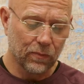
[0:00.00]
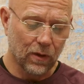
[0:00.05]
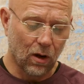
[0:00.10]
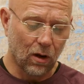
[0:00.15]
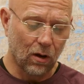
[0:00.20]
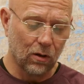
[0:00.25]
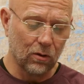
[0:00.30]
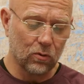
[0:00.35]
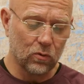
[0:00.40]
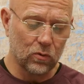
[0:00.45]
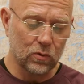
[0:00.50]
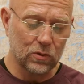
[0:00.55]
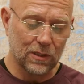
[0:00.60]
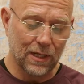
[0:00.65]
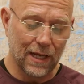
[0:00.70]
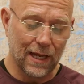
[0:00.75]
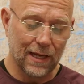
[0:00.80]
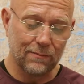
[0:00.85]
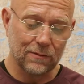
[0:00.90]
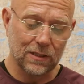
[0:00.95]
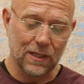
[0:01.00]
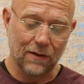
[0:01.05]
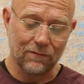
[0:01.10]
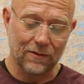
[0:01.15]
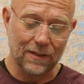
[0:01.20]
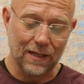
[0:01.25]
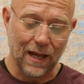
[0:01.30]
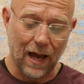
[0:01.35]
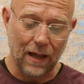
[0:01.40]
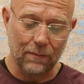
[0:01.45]
all whose names have
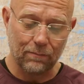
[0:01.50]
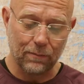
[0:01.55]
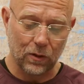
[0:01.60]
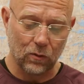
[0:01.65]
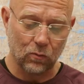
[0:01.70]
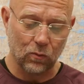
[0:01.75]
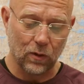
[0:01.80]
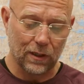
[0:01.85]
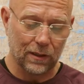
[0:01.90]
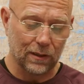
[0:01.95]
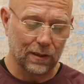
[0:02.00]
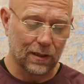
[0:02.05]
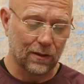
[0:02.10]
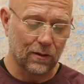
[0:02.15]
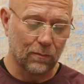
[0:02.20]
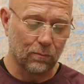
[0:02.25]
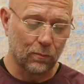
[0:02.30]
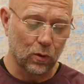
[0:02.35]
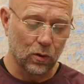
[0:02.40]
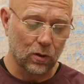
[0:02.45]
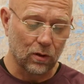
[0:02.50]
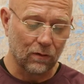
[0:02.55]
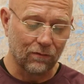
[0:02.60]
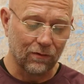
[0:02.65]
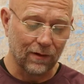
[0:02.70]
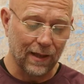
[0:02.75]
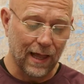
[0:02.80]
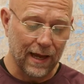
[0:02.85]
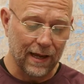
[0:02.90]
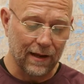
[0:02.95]
not been written in the book of
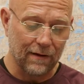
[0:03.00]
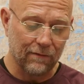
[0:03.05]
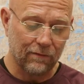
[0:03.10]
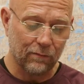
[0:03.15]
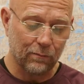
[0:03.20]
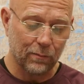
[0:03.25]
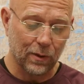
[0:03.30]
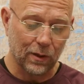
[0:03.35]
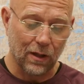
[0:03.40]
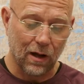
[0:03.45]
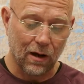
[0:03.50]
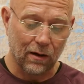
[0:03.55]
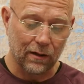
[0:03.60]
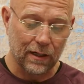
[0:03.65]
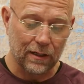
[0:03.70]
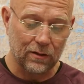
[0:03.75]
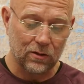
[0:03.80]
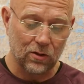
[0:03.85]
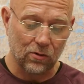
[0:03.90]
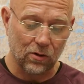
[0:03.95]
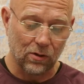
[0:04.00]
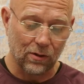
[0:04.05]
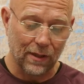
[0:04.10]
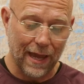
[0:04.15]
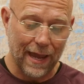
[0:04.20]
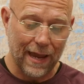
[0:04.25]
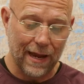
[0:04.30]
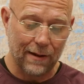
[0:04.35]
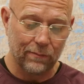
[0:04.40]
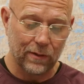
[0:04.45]
life belonging to the
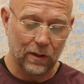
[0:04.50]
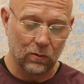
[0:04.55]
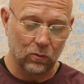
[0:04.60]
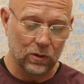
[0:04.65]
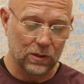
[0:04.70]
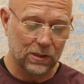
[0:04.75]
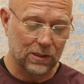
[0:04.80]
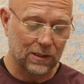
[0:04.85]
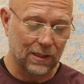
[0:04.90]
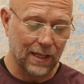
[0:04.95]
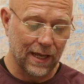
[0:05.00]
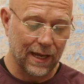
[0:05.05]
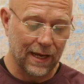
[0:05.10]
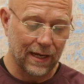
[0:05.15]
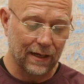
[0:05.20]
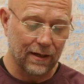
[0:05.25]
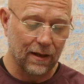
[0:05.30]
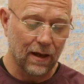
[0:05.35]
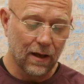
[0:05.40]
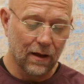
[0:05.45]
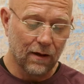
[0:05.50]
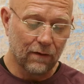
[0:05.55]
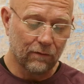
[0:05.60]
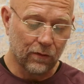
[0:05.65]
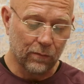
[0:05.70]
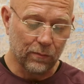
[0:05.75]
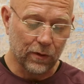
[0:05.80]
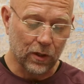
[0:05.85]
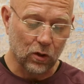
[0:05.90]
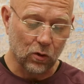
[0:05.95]
Lamb that was slain
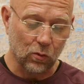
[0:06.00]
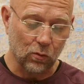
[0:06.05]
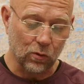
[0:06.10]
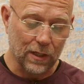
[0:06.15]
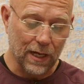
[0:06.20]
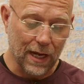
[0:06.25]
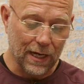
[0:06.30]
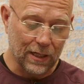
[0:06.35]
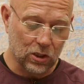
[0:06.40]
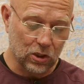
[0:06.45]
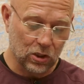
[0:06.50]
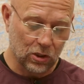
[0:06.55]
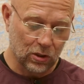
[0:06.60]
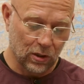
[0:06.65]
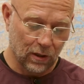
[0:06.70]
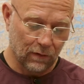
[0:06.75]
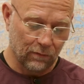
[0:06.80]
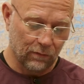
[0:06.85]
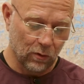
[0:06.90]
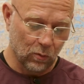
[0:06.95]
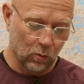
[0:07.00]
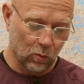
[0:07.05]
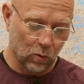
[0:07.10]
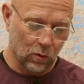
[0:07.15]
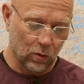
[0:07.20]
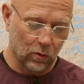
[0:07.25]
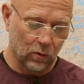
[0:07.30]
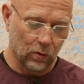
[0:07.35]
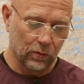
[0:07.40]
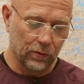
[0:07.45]
from the creation of the
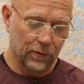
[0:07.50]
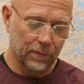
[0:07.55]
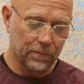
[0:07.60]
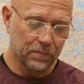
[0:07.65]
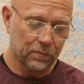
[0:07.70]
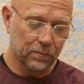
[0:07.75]
world.